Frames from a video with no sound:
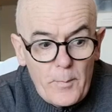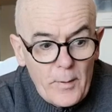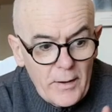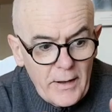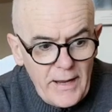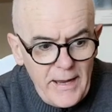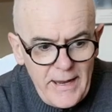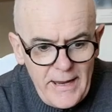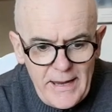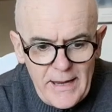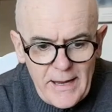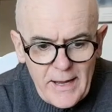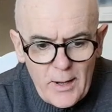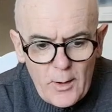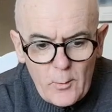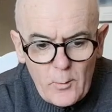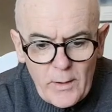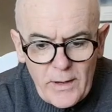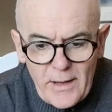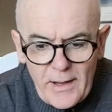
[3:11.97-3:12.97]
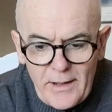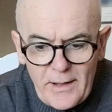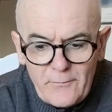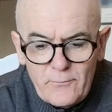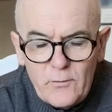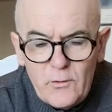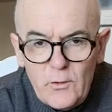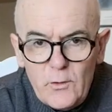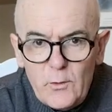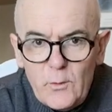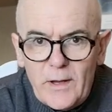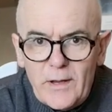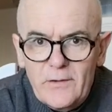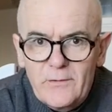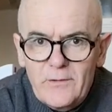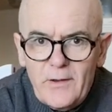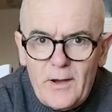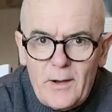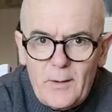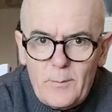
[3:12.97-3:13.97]
But here we have two
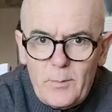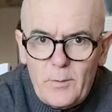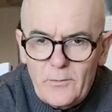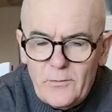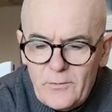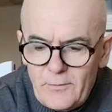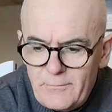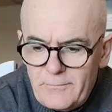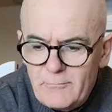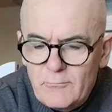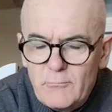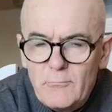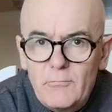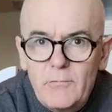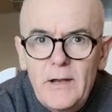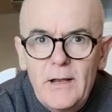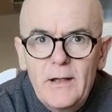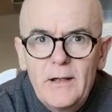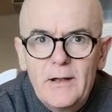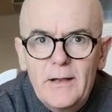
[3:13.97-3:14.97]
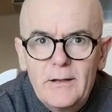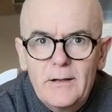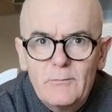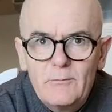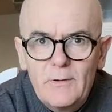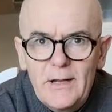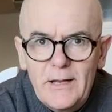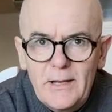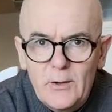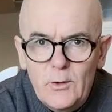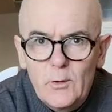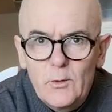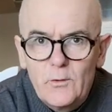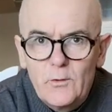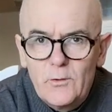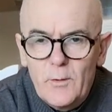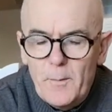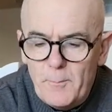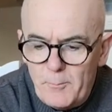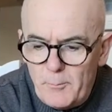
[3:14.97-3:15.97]
examples of really
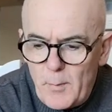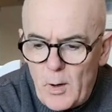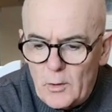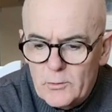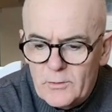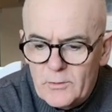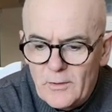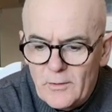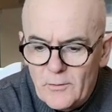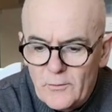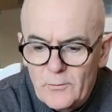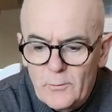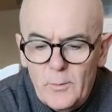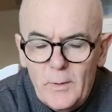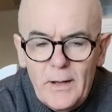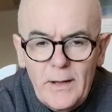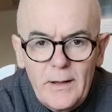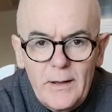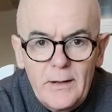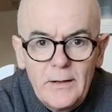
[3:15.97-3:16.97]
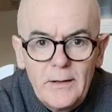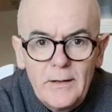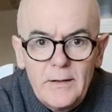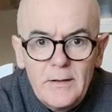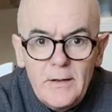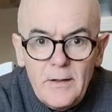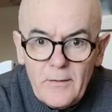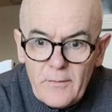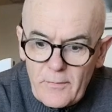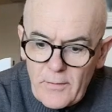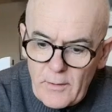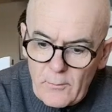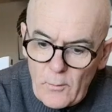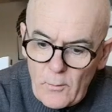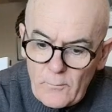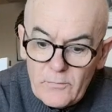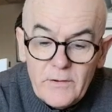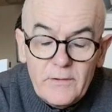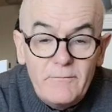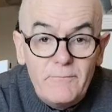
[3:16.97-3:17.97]
good models where
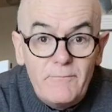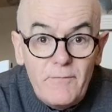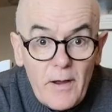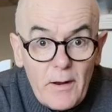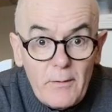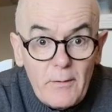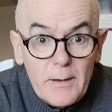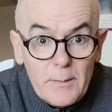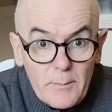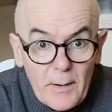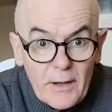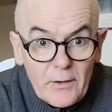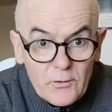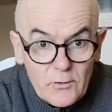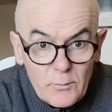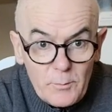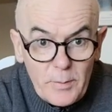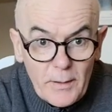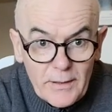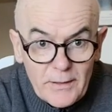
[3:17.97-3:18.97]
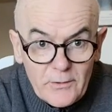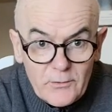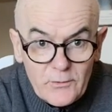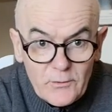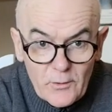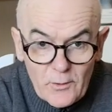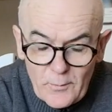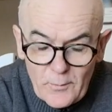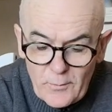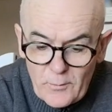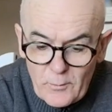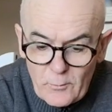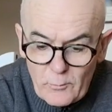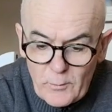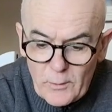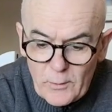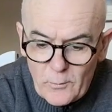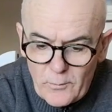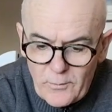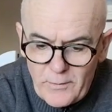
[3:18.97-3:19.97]
they're obviously very much based on the
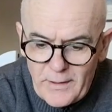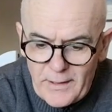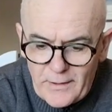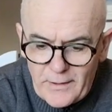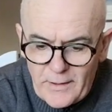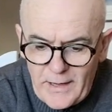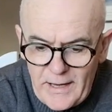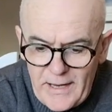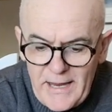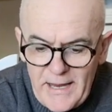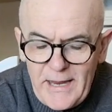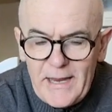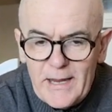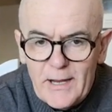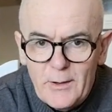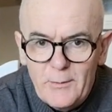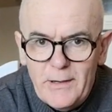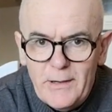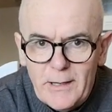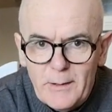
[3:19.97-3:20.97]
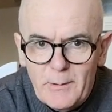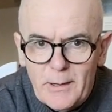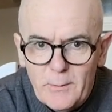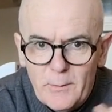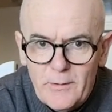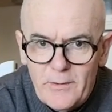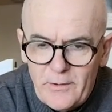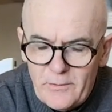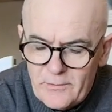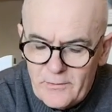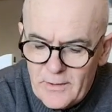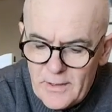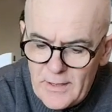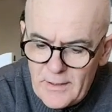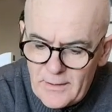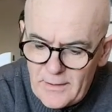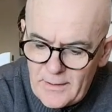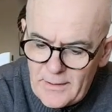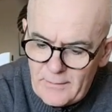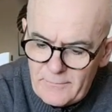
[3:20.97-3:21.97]
real thing. Here anyway, with this
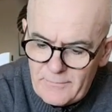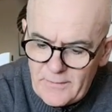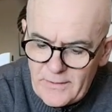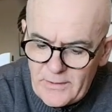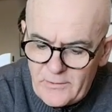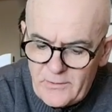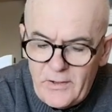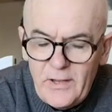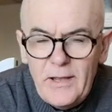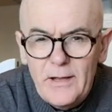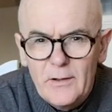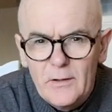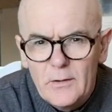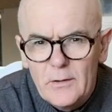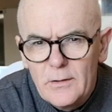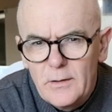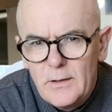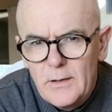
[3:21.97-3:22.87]
lovely till